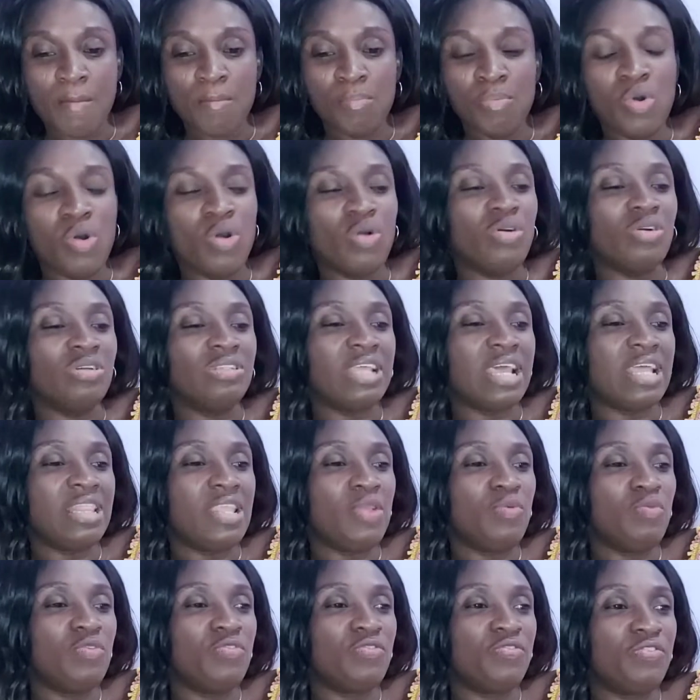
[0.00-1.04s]

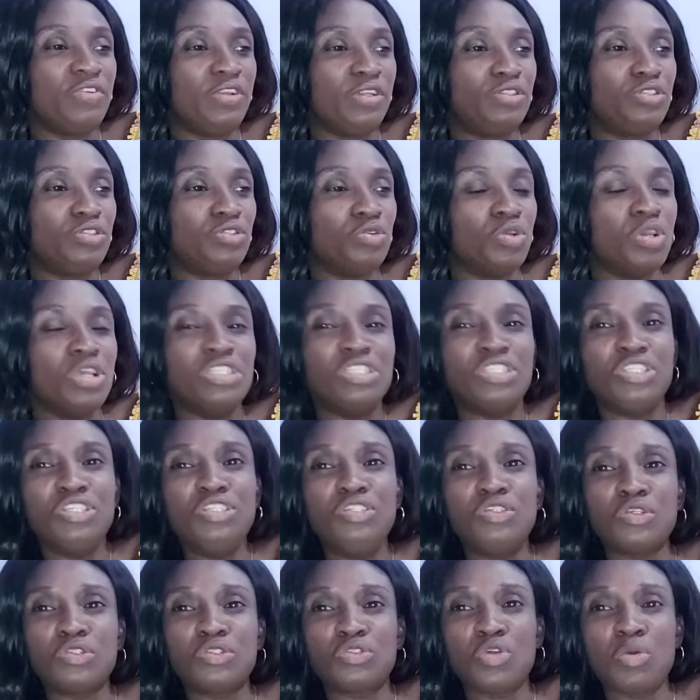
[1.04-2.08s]
Modeling will fit you. See
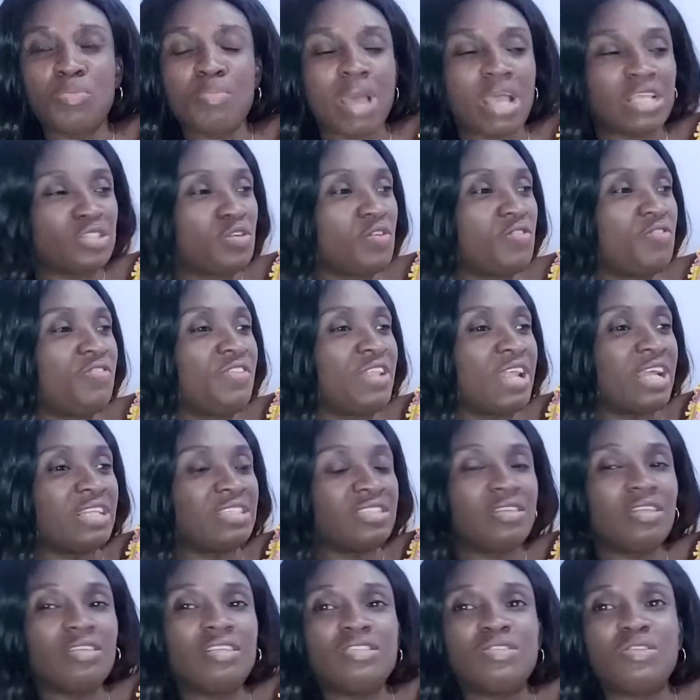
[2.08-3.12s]
your stomach so flat.
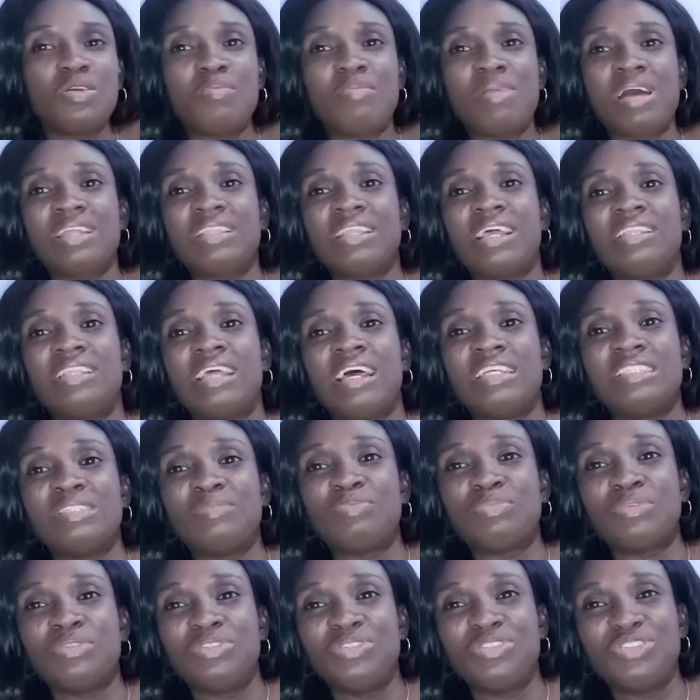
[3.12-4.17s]
So the stomach now that has
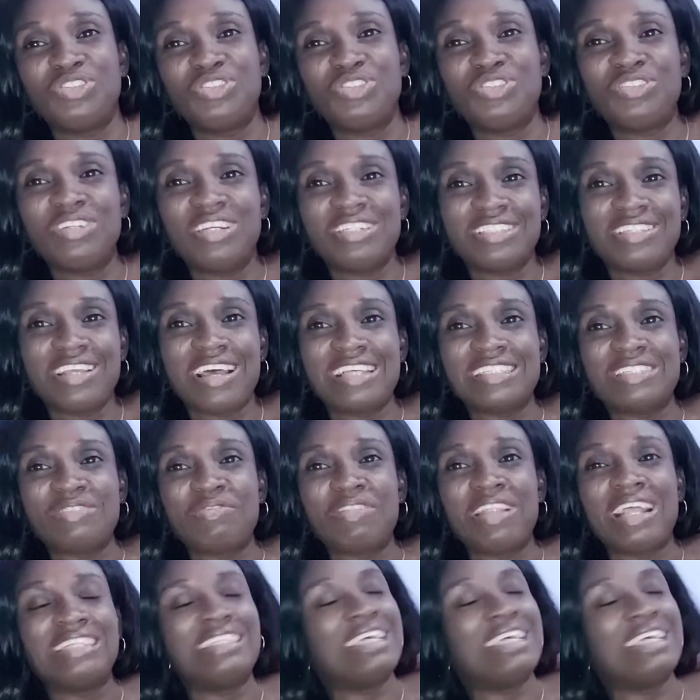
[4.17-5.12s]
produced children is not as flat